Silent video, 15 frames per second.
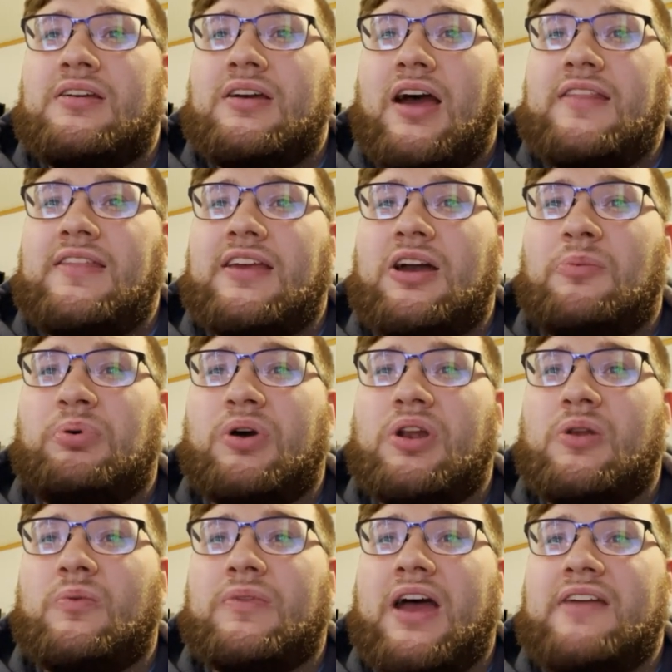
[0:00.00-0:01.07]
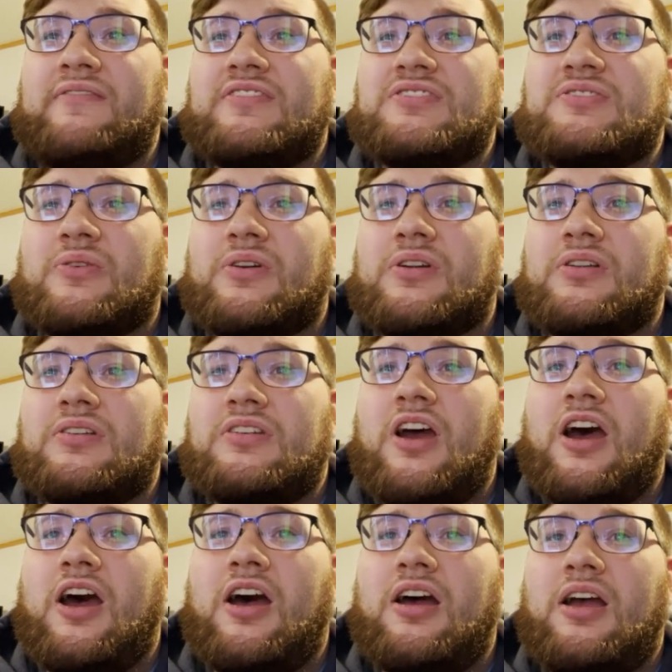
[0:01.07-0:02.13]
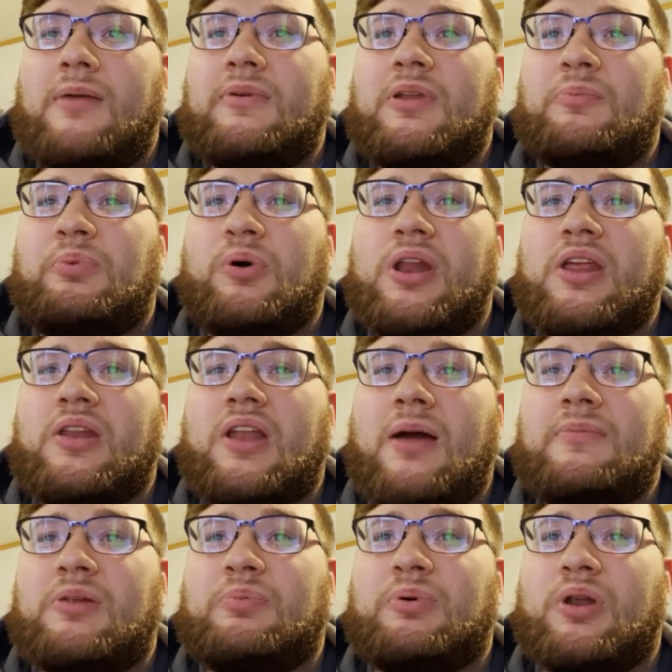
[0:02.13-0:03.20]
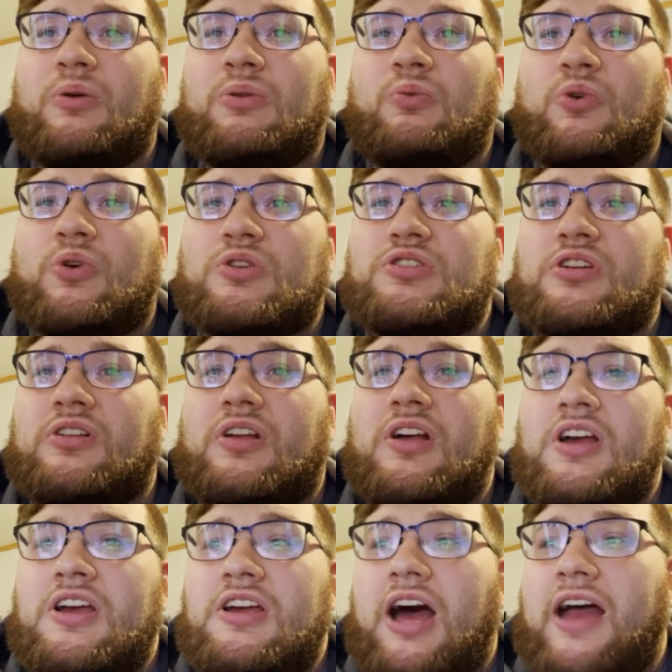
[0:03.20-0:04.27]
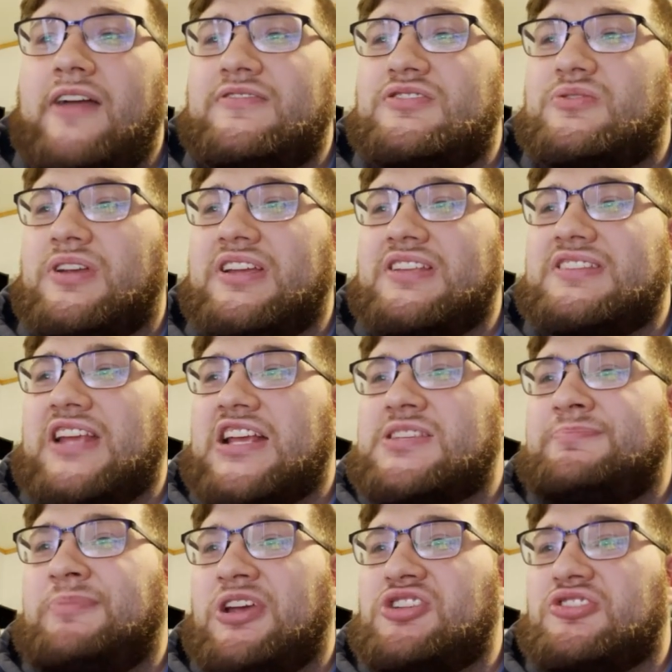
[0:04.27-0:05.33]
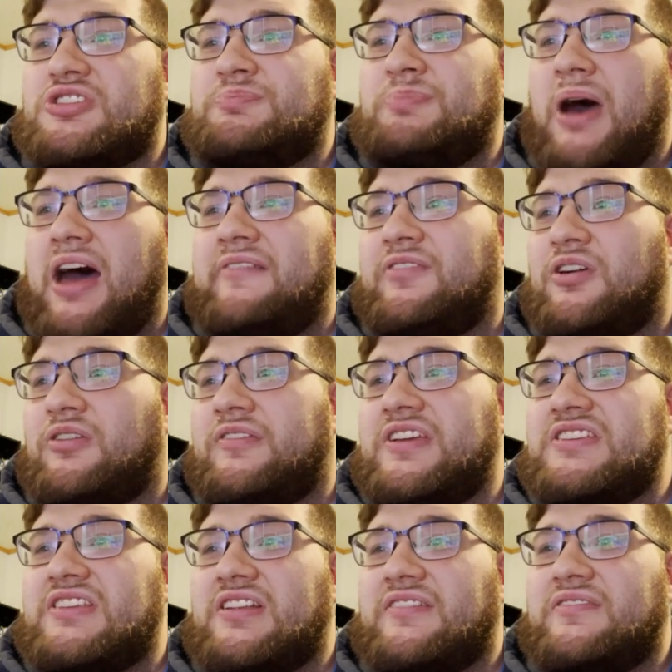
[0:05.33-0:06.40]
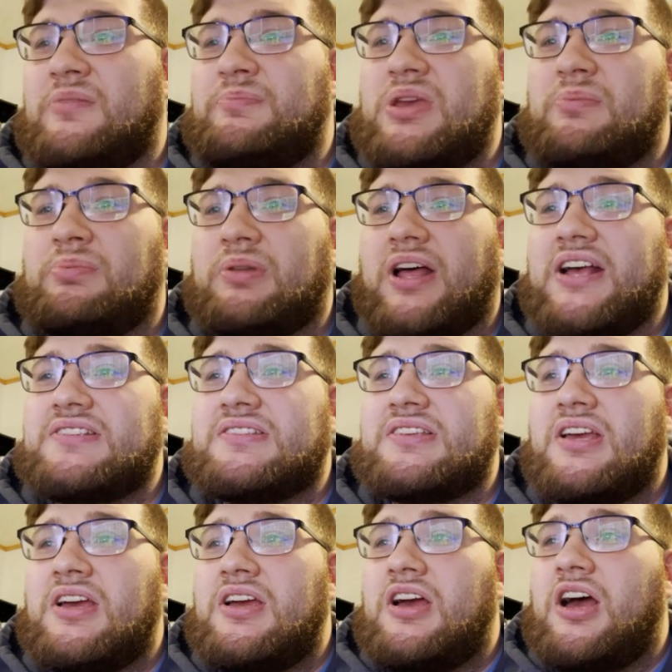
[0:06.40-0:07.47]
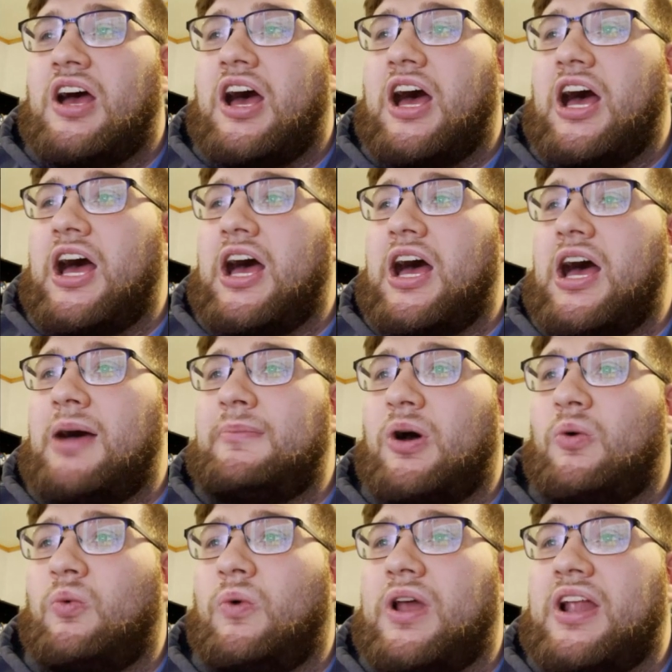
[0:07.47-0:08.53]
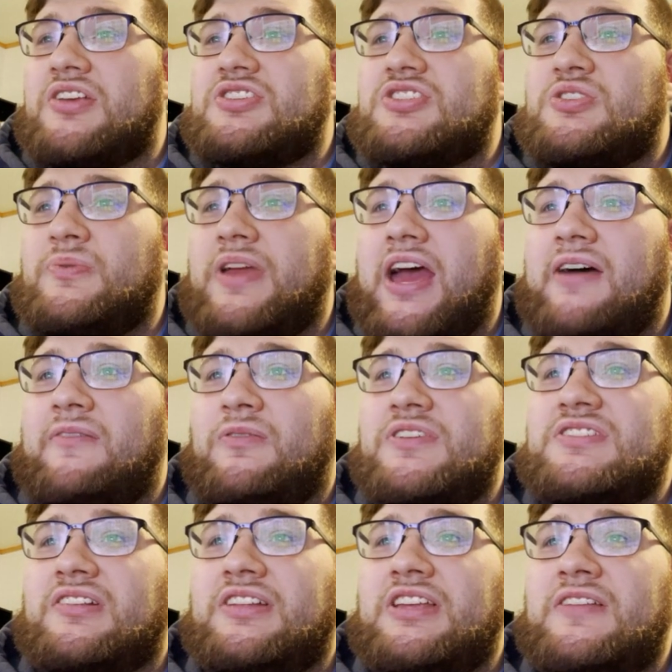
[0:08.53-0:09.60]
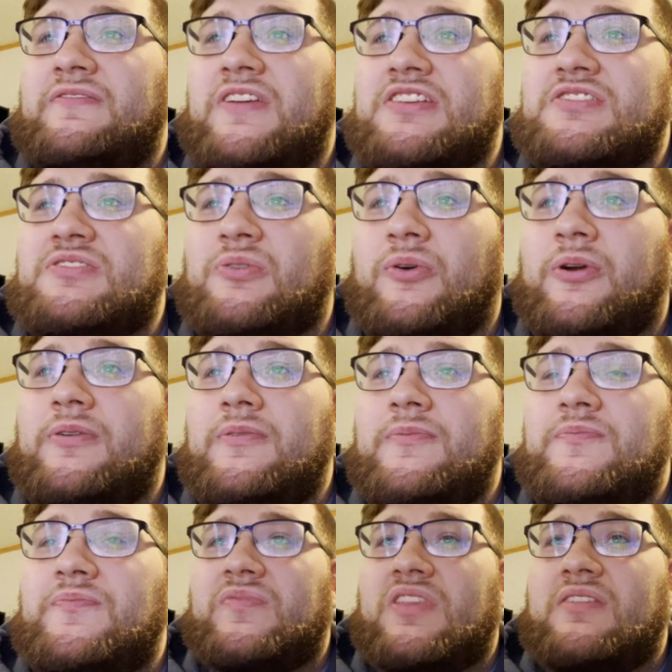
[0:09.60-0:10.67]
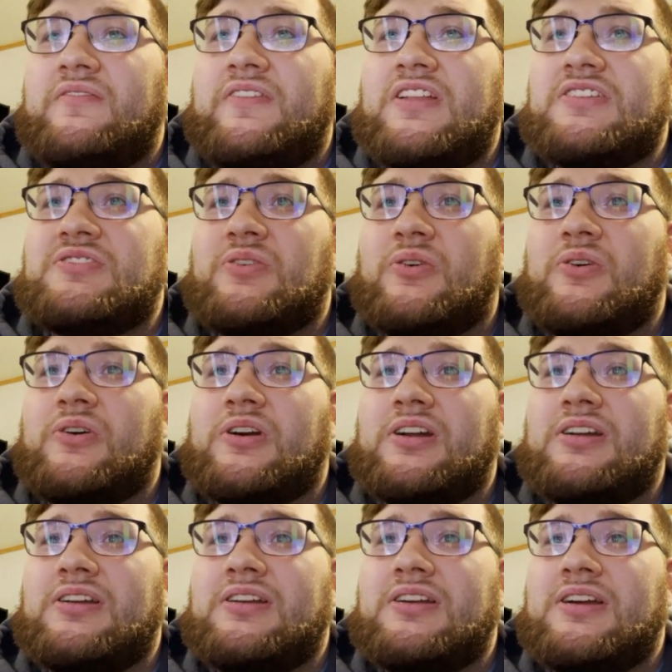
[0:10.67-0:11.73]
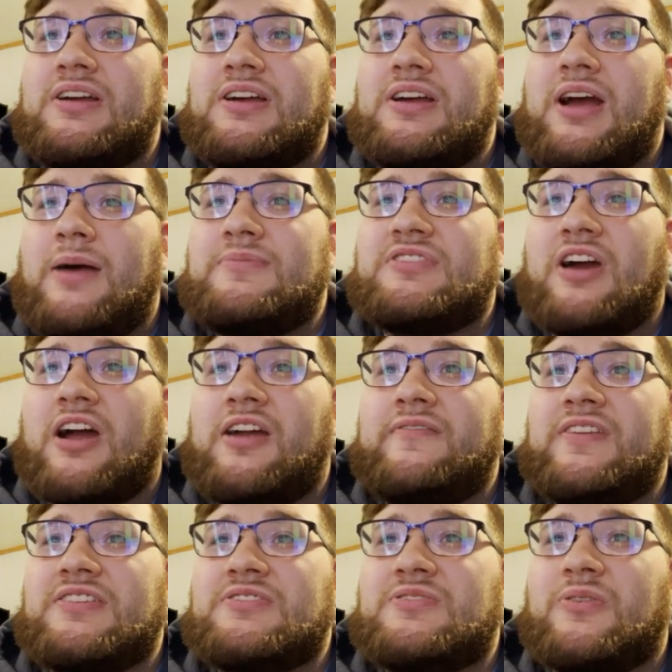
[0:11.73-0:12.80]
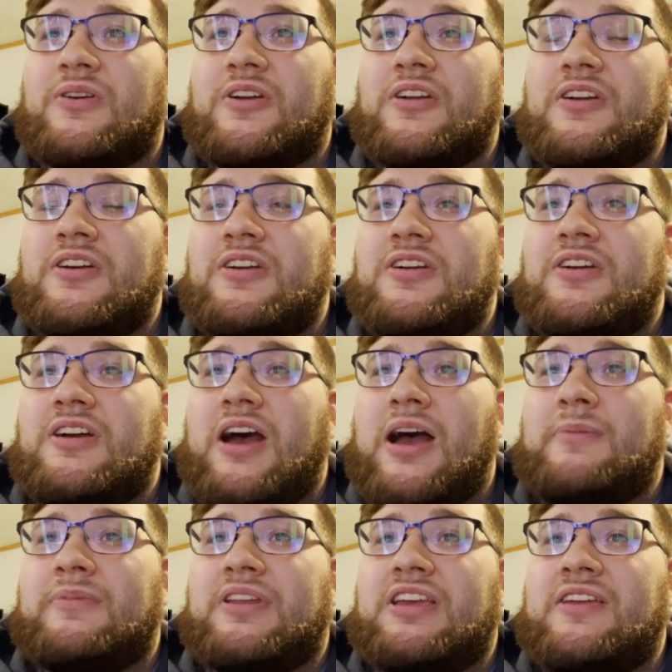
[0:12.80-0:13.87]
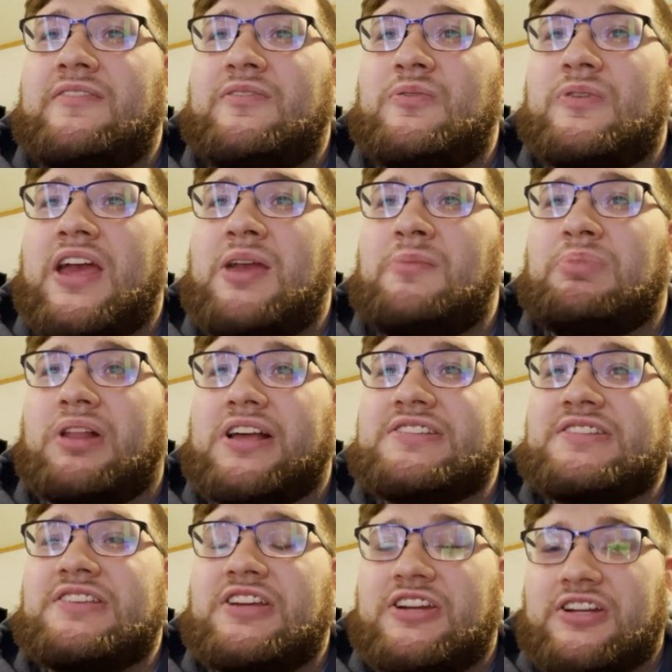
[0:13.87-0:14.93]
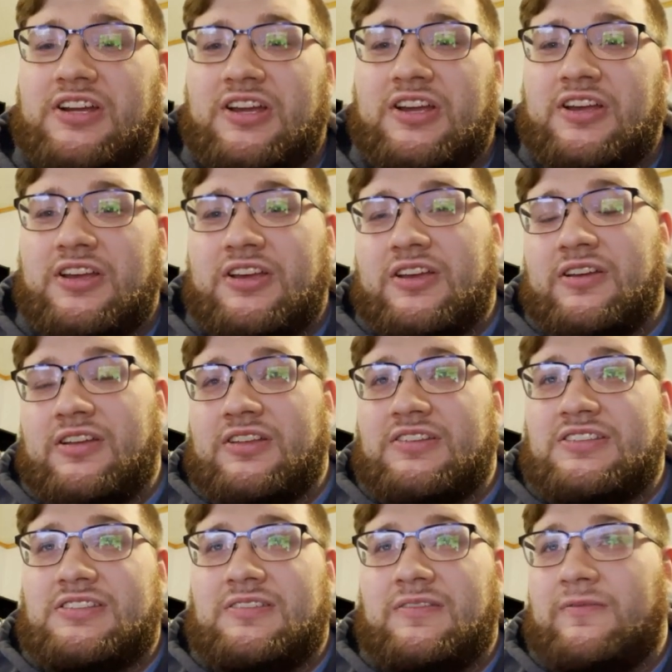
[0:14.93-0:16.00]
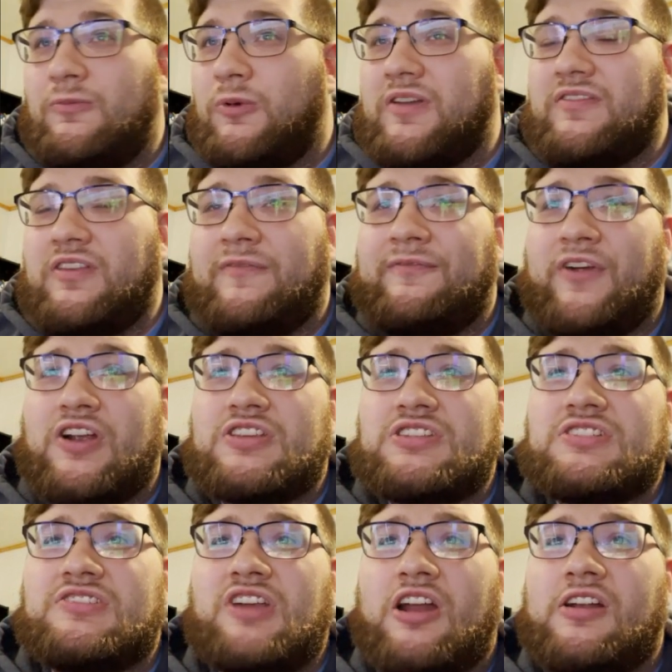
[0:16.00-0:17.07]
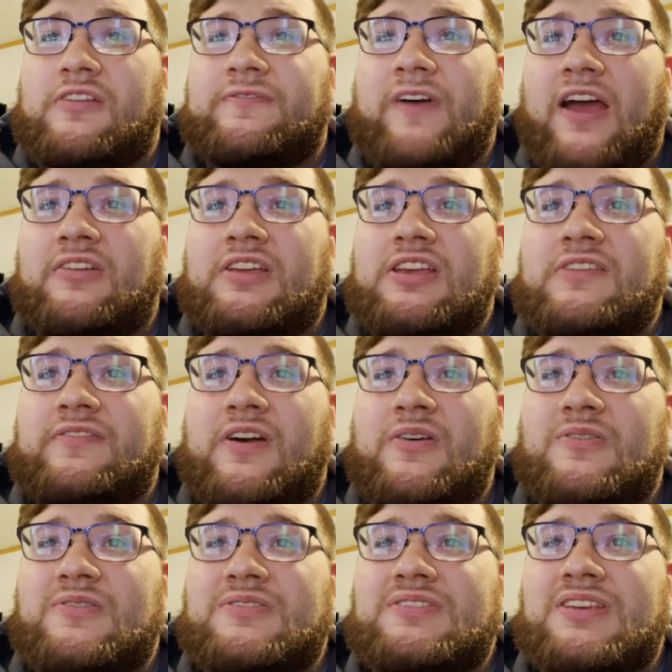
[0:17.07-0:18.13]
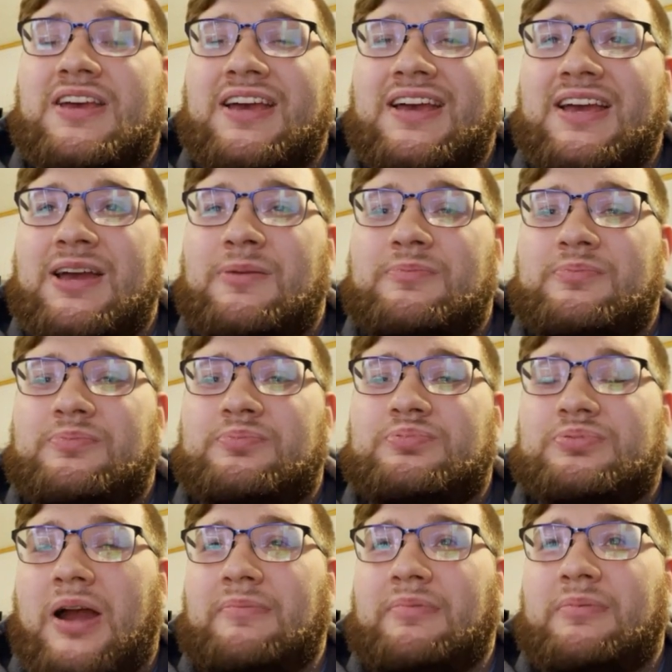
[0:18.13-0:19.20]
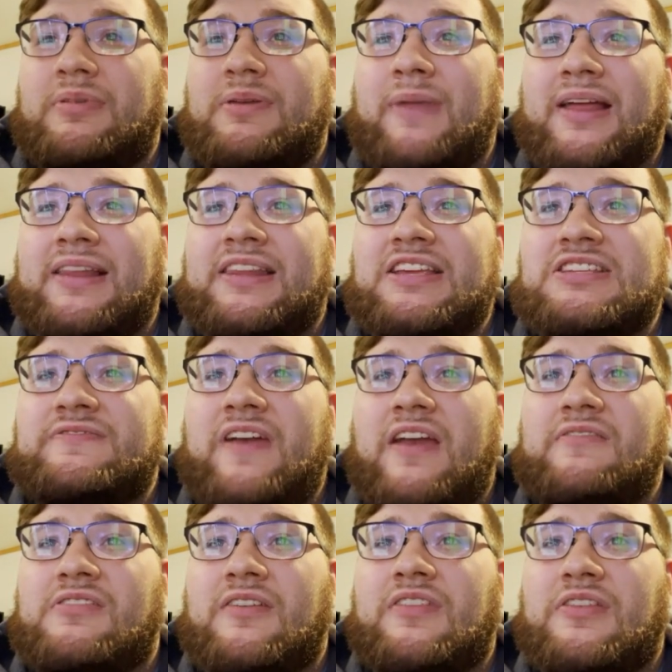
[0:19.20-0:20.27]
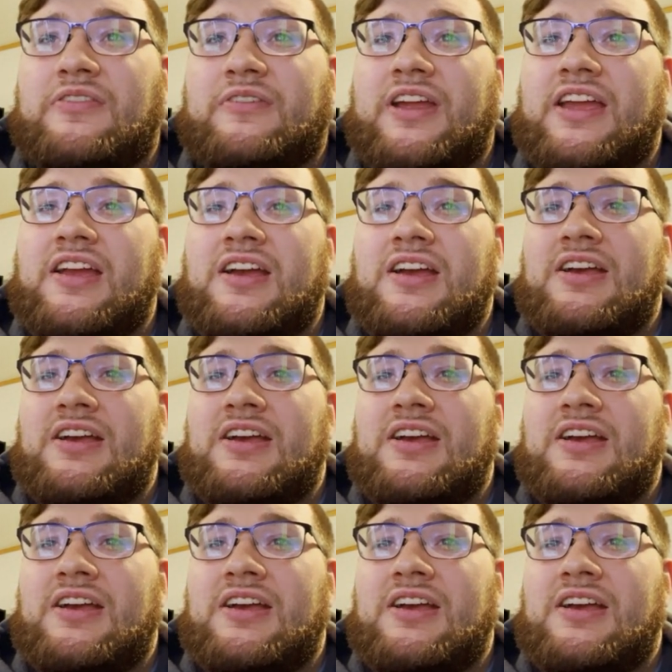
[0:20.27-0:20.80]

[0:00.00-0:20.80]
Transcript: I think I'll put it with Ivysaur. Nah, I'm gonna put it with Wartortle. Ivysaur gets that special spot for a reason of the B+. What else do we have? We still need Venusaur. Venusaur, I'm sorry, Venusaur. I'm gonna give you an A+ tier. One of the first starter final evos. Probably my least favorite of the three.